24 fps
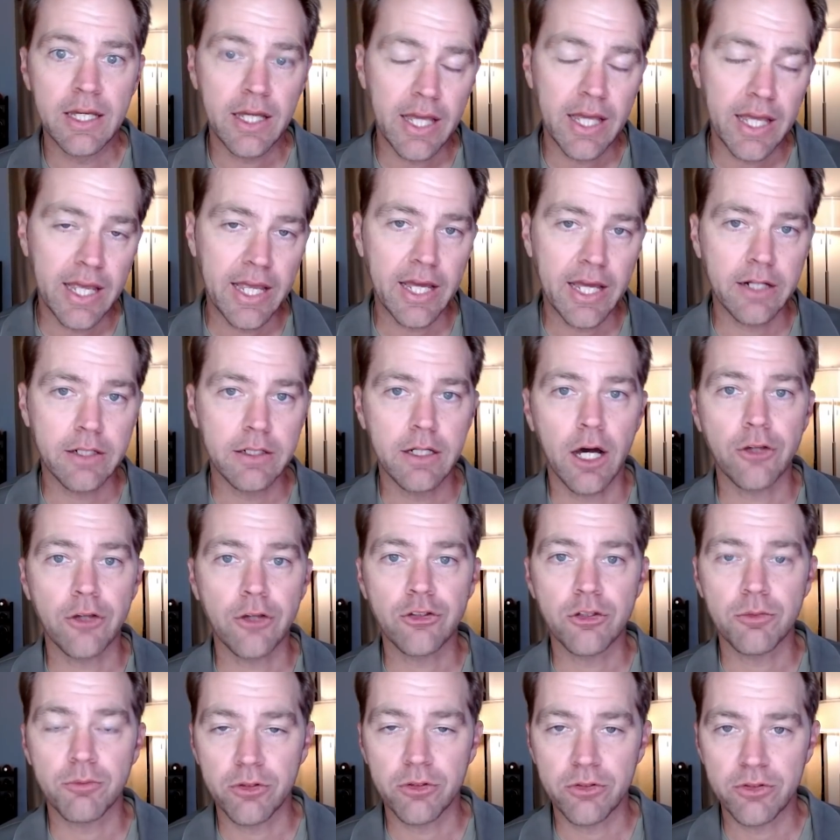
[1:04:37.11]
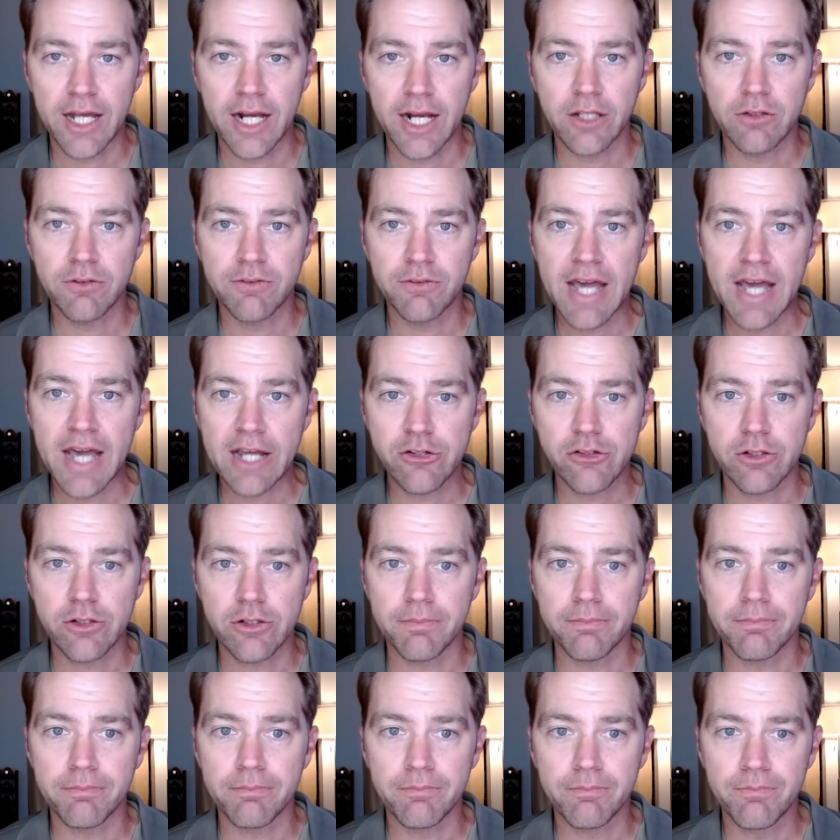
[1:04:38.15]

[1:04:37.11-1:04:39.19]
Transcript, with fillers: and customer satisfaction.